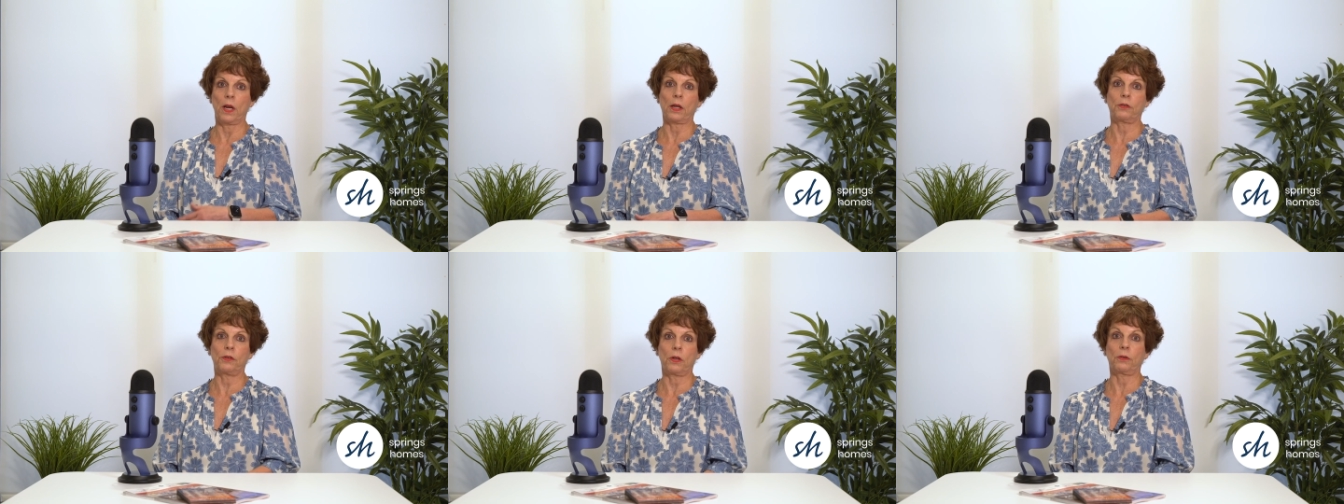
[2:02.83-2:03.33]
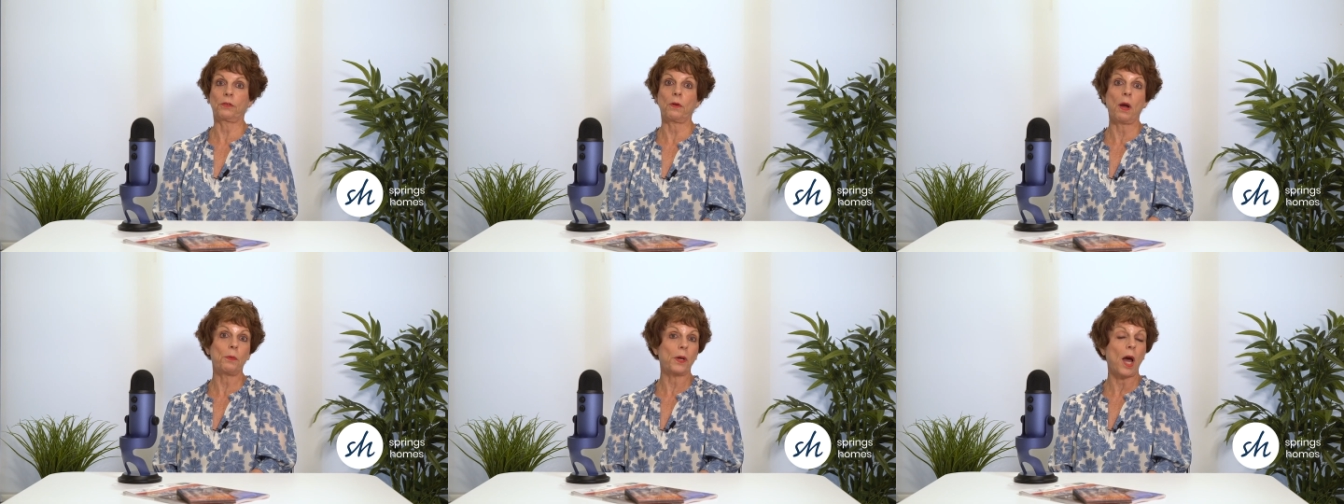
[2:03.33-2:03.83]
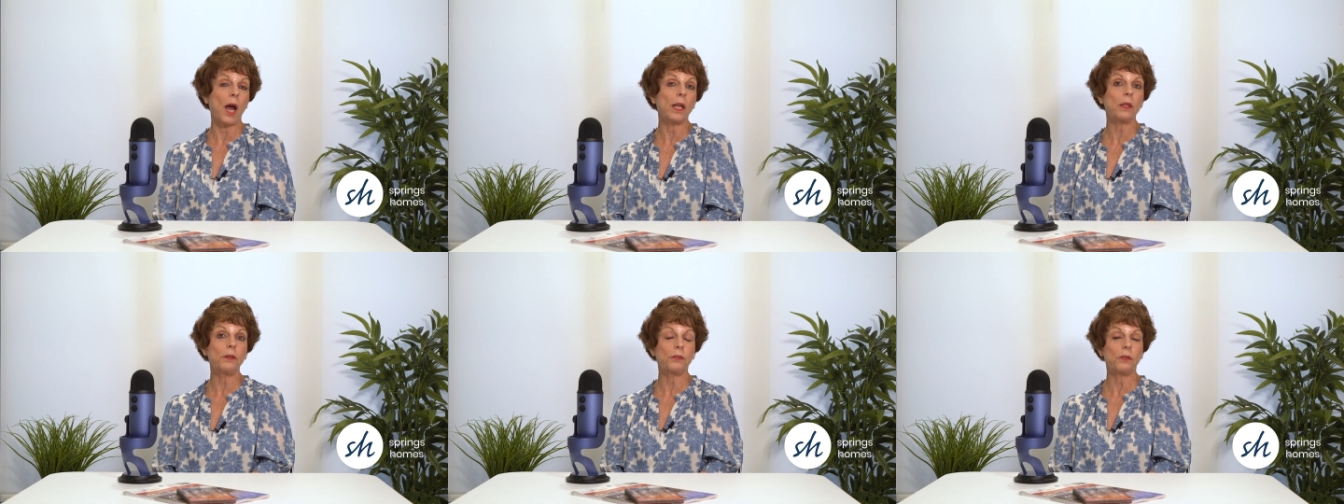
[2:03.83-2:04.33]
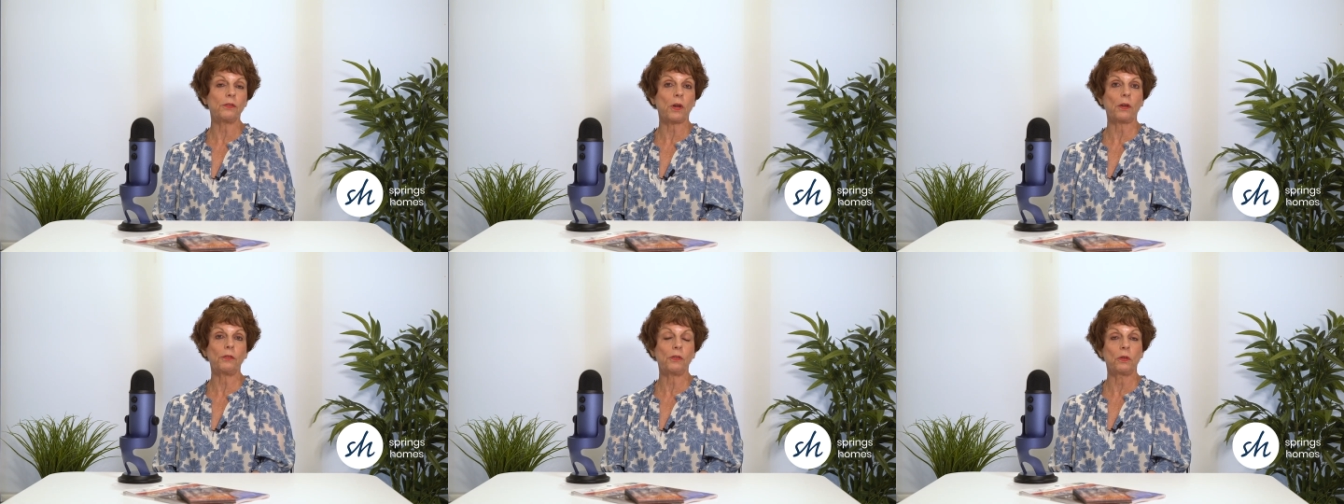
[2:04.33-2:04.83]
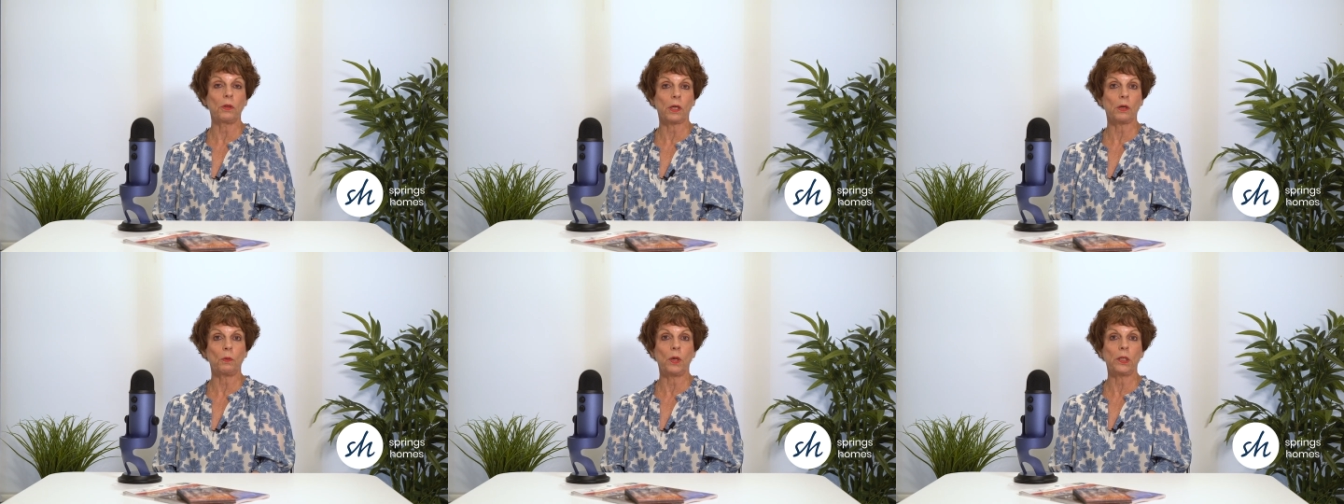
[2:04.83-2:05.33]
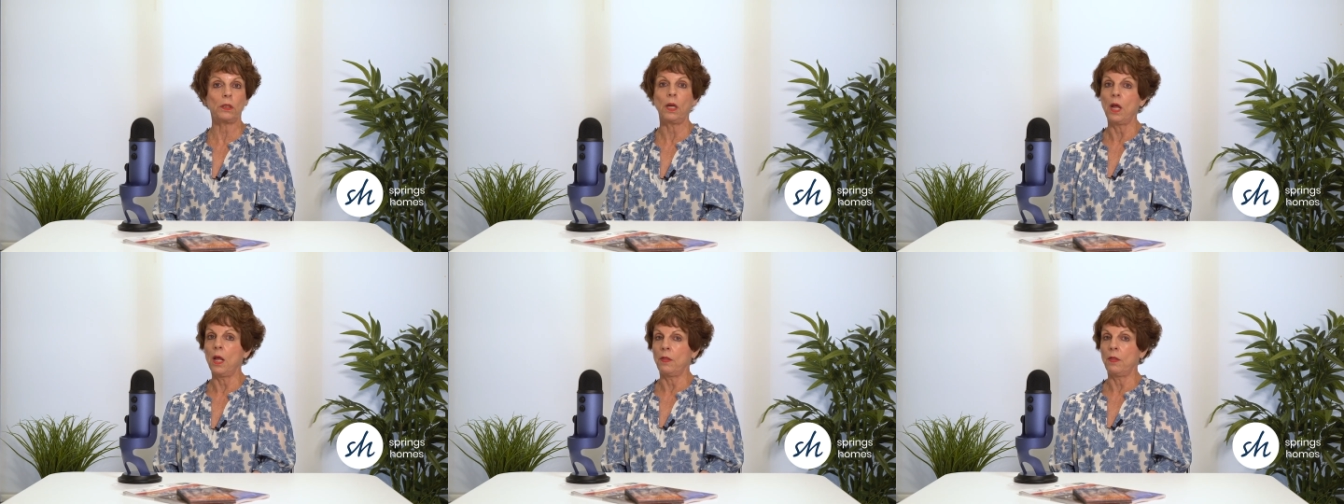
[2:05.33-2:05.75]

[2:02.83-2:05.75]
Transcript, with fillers: next year. So I would highly suggest you look at one.